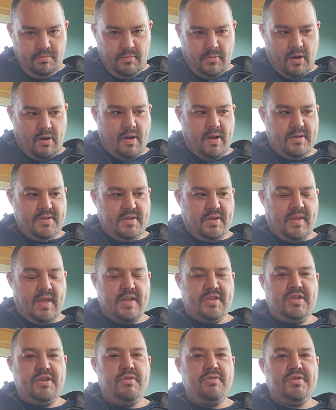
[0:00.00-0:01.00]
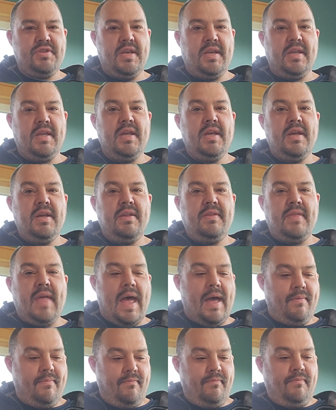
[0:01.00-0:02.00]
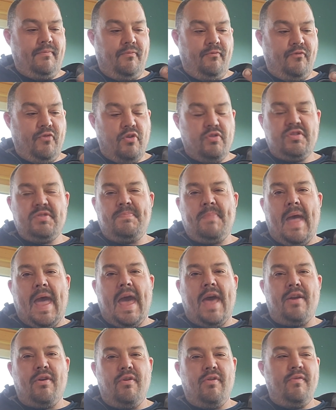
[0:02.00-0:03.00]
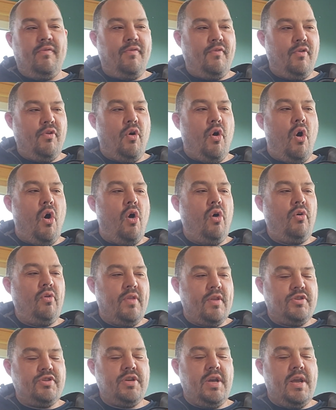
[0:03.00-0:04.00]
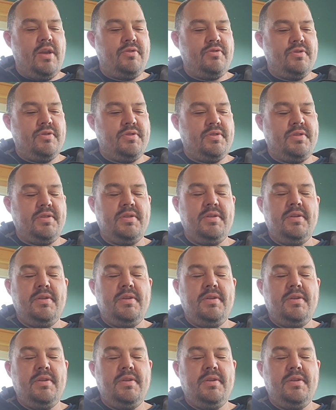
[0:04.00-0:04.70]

All right, so that's using that first pattern for all of the changes.